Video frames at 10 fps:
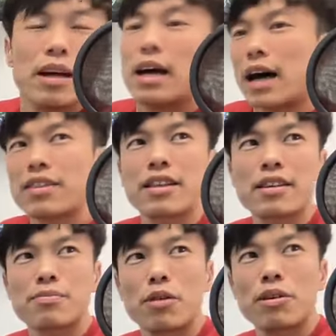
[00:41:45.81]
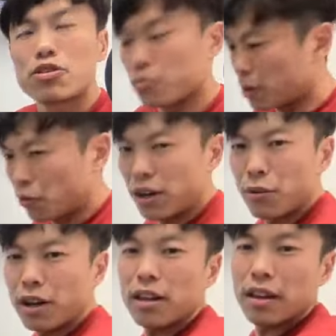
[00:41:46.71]
I think this moment should be really,
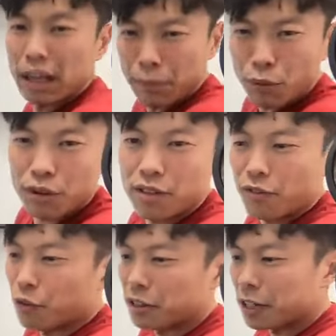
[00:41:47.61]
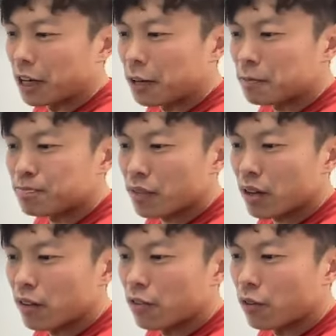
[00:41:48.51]
really important
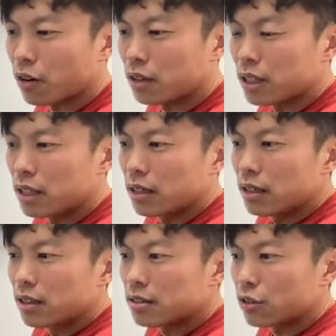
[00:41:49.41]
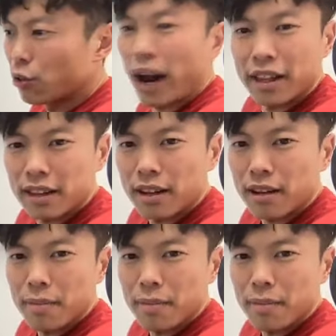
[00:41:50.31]
for your idea,